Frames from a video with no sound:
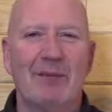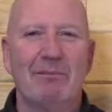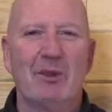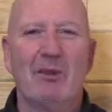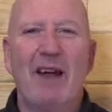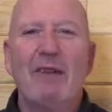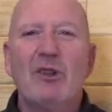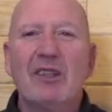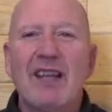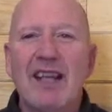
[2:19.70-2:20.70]

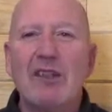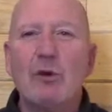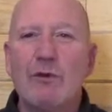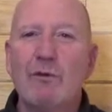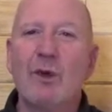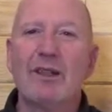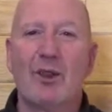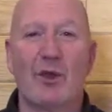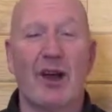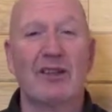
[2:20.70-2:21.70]
Survivors tend to avoid the
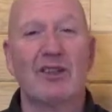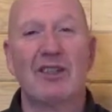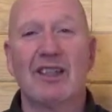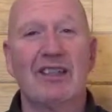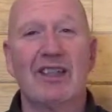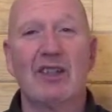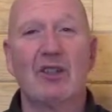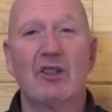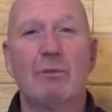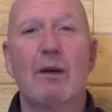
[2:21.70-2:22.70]
thoughts and
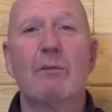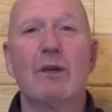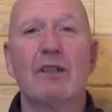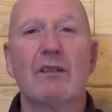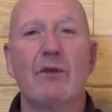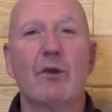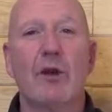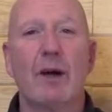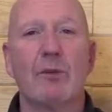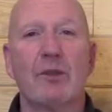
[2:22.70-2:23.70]
sensations and memories of their
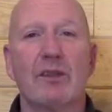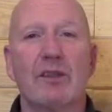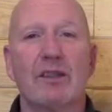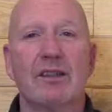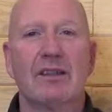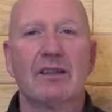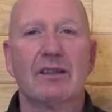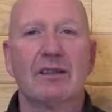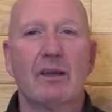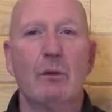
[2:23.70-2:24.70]
traumas.
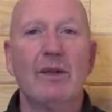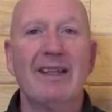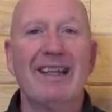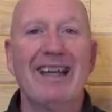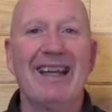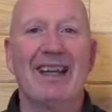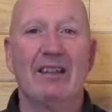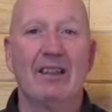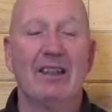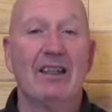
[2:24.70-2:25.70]
When they
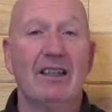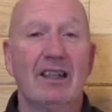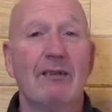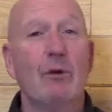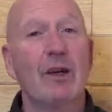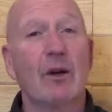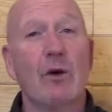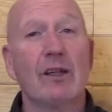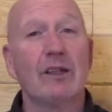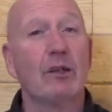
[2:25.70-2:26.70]
can, they avoid
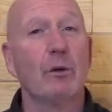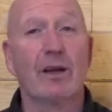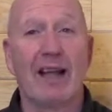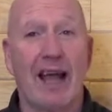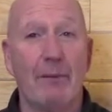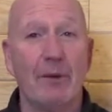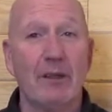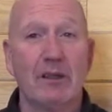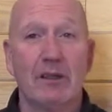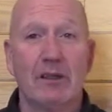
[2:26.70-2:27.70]
going near where it
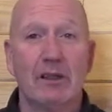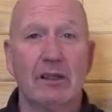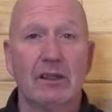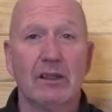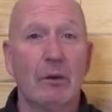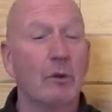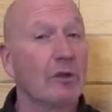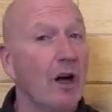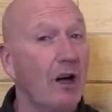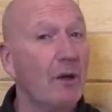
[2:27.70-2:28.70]
happened, they won't
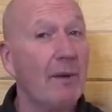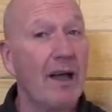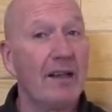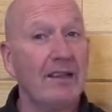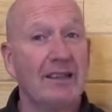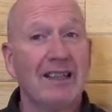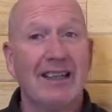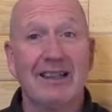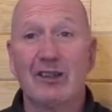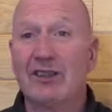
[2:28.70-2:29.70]
talk about it,
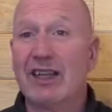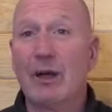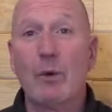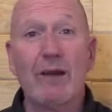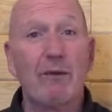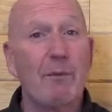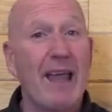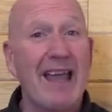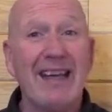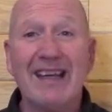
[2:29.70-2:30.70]
and they'll stay away from
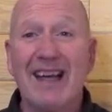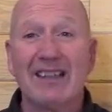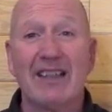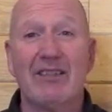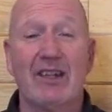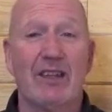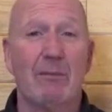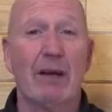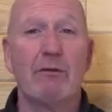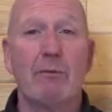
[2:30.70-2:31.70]
any activity that
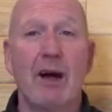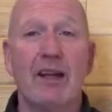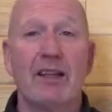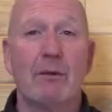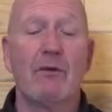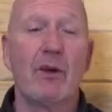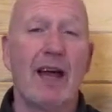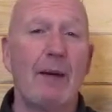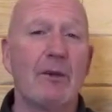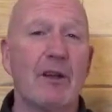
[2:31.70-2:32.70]
might remind them of what
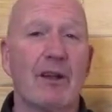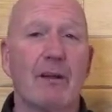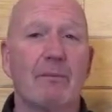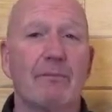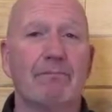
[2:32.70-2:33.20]
happened to them.